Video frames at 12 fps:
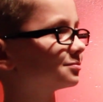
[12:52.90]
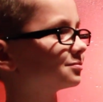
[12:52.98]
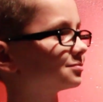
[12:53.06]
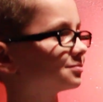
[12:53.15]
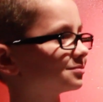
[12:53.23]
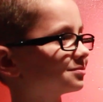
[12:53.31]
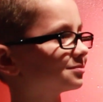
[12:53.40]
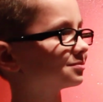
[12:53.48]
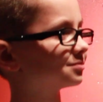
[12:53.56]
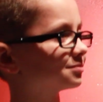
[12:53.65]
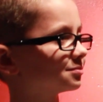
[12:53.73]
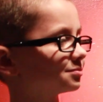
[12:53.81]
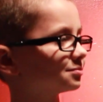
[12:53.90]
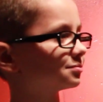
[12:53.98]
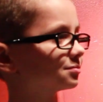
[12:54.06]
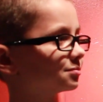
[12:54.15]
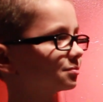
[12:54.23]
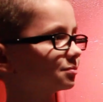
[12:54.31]
But the
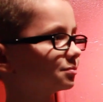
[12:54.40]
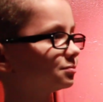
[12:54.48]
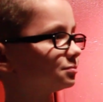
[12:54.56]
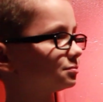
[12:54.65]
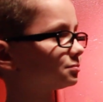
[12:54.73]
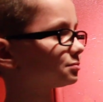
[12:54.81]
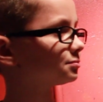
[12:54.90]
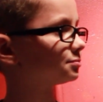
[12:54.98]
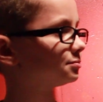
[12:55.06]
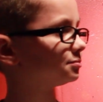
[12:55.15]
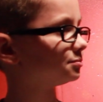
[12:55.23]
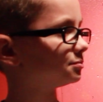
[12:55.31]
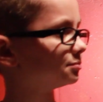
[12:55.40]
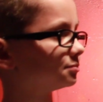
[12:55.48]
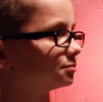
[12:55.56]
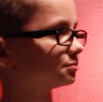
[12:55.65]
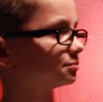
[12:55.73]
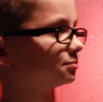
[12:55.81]
Omen trilogy,
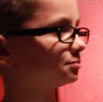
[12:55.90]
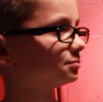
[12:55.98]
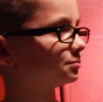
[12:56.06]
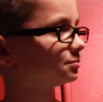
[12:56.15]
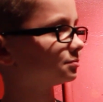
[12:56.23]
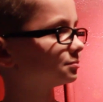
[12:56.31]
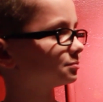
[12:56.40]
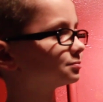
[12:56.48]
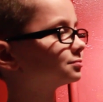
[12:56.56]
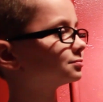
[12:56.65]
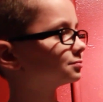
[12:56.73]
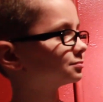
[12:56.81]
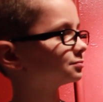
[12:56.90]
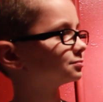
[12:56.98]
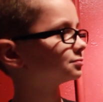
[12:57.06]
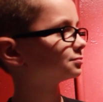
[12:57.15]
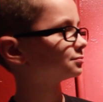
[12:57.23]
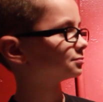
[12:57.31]
when you're
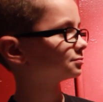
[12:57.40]
allowed,